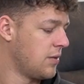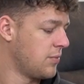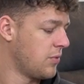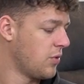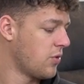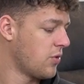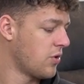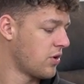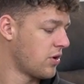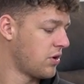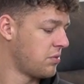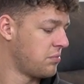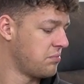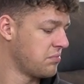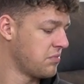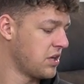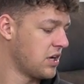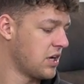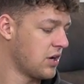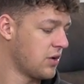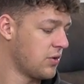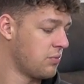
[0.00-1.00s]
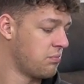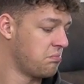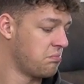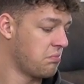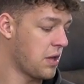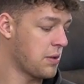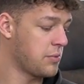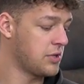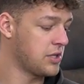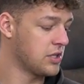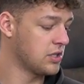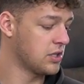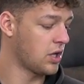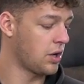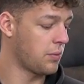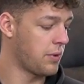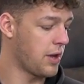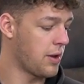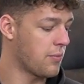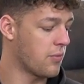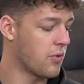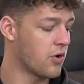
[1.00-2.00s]
or maybe a
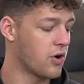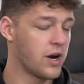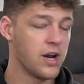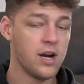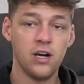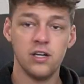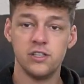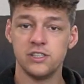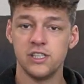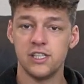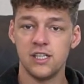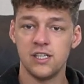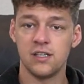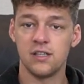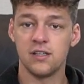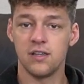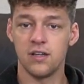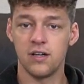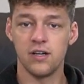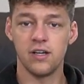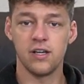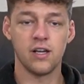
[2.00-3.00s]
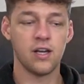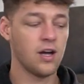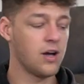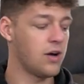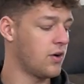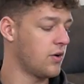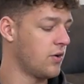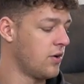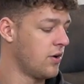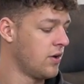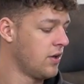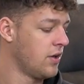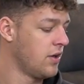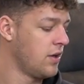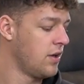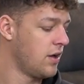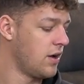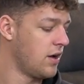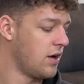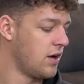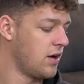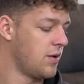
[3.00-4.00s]
little bit more energy, there you go.
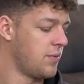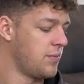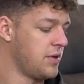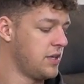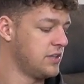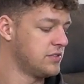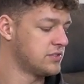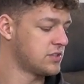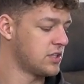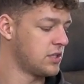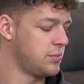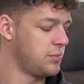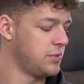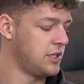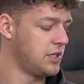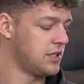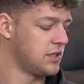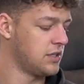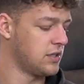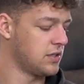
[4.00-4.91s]
He's gonna be a